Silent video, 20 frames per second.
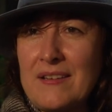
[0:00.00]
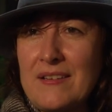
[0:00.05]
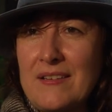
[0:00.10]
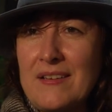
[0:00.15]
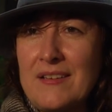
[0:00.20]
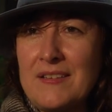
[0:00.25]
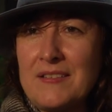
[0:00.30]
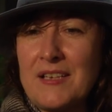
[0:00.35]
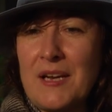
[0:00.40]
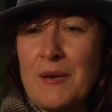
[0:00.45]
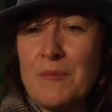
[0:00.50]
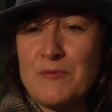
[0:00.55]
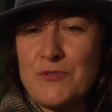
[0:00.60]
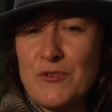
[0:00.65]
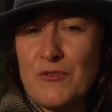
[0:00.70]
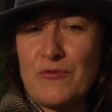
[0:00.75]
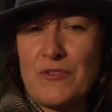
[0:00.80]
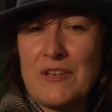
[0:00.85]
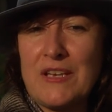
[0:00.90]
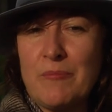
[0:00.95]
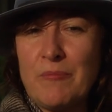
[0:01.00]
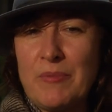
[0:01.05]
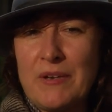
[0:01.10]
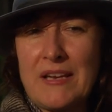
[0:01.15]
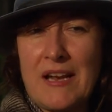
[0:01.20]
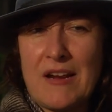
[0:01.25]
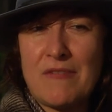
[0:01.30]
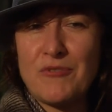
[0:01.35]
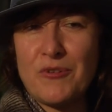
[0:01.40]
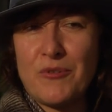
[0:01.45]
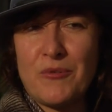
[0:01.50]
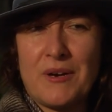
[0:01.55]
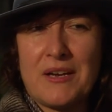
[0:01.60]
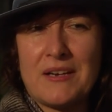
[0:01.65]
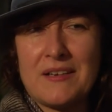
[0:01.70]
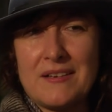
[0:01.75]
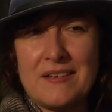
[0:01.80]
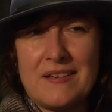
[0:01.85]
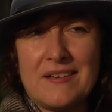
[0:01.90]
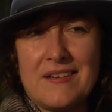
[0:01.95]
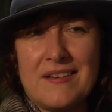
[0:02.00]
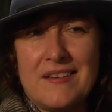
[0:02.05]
in terms ah. of keeping everyone.